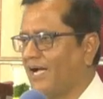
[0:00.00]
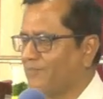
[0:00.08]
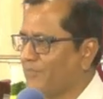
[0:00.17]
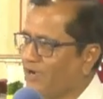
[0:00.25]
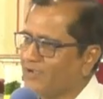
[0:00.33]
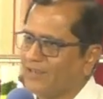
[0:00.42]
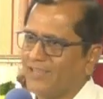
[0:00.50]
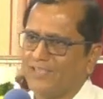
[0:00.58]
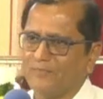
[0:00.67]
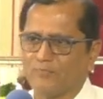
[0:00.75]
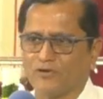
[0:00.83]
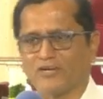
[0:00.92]
I'm
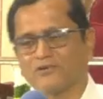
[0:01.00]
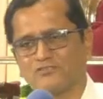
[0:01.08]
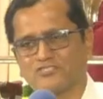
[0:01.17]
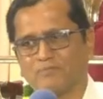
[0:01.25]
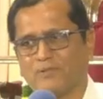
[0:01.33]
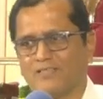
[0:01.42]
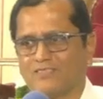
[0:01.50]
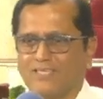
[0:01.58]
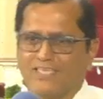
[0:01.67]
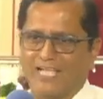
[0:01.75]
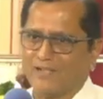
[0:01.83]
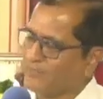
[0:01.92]
hungry, potato
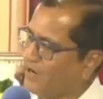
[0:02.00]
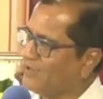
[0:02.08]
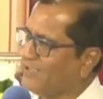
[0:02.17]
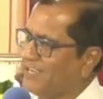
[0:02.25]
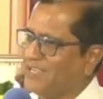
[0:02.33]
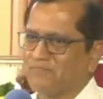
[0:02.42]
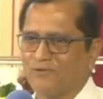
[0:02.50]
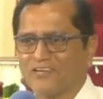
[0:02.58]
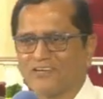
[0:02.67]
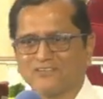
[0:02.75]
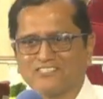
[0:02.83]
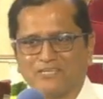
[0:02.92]
chapati. I'm hungry, potato